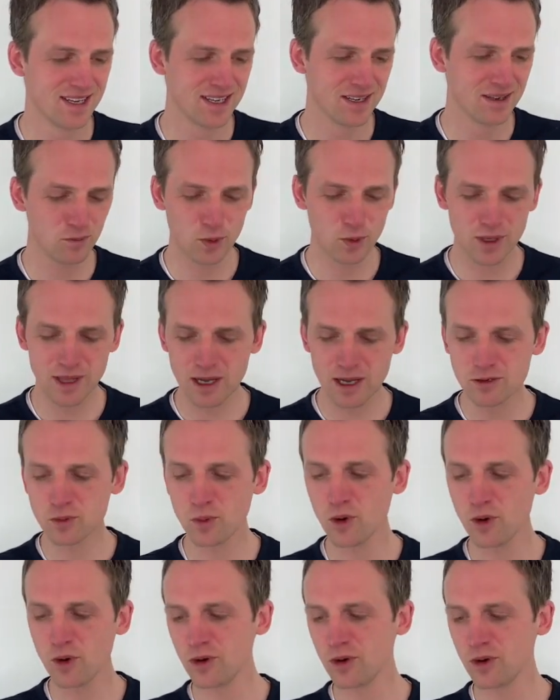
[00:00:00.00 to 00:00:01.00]
Without
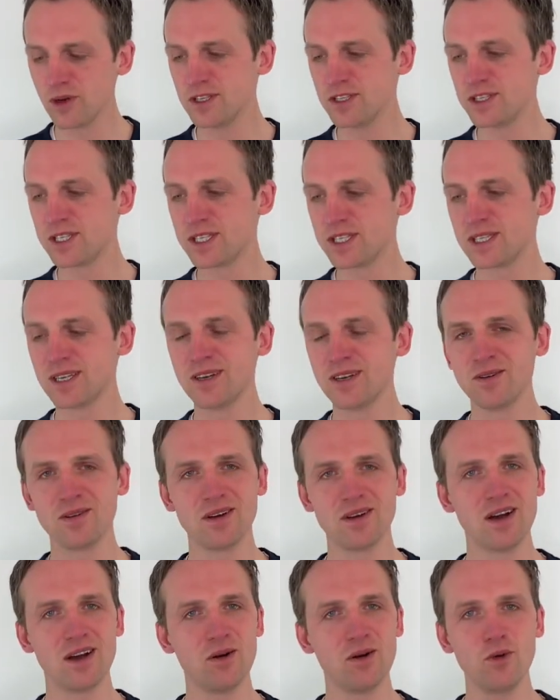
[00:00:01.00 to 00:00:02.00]
words,
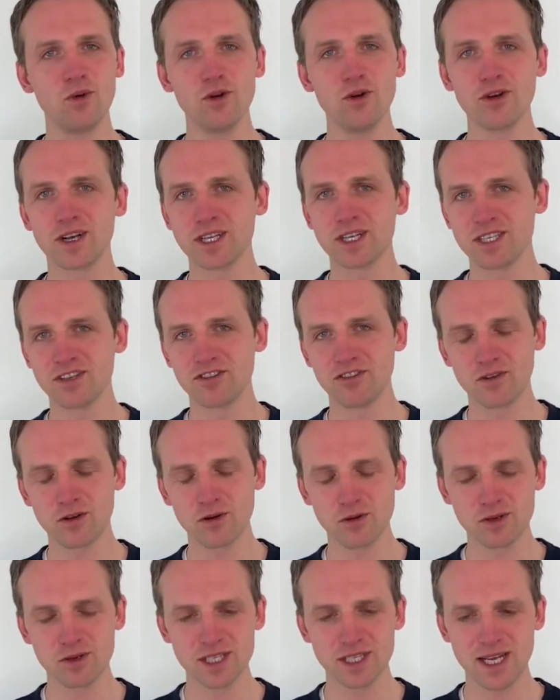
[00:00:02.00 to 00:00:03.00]
our works are, of
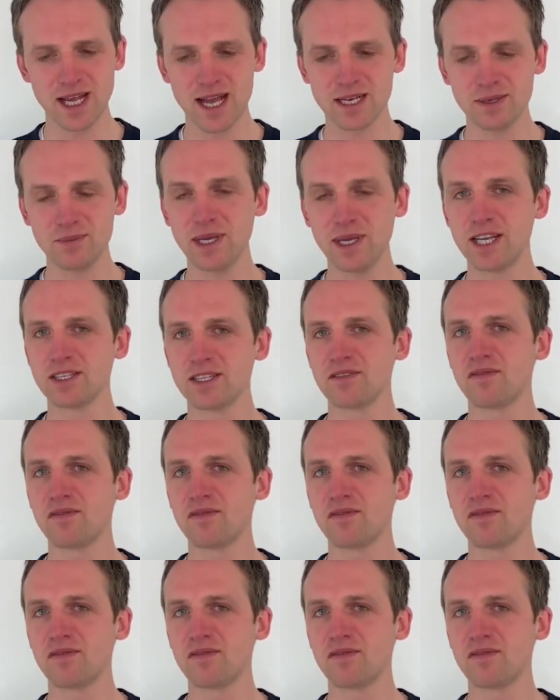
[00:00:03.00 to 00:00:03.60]
course, dead because